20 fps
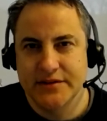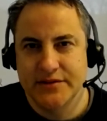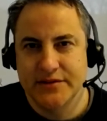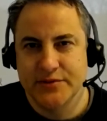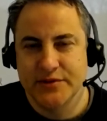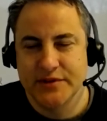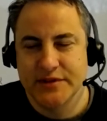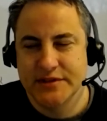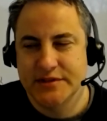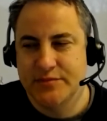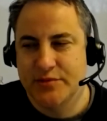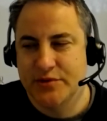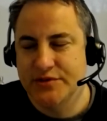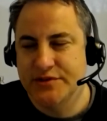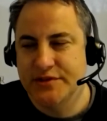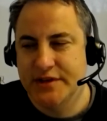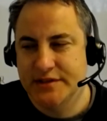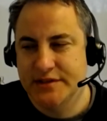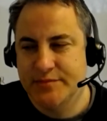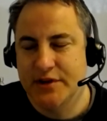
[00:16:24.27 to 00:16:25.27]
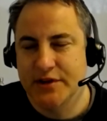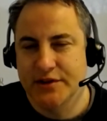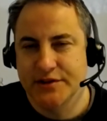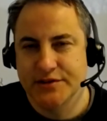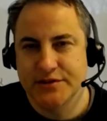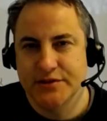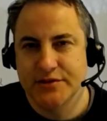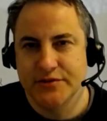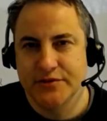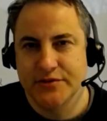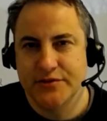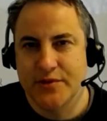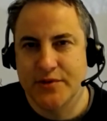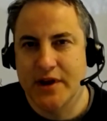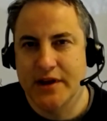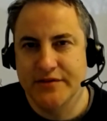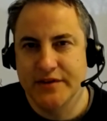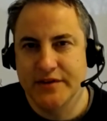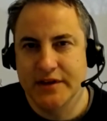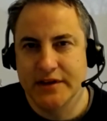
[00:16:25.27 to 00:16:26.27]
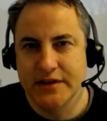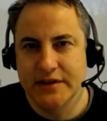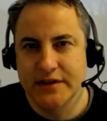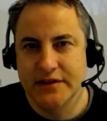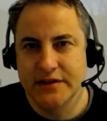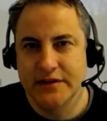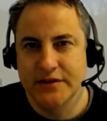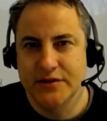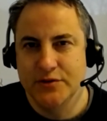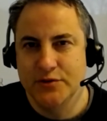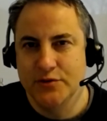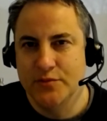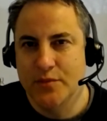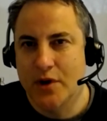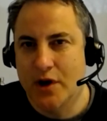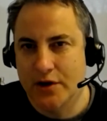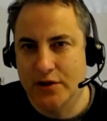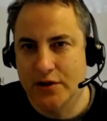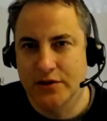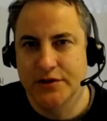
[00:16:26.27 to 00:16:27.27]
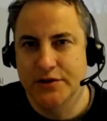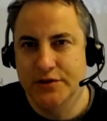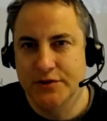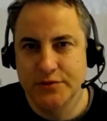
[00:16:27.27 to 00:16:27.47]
through this process, but also thriving in a new model,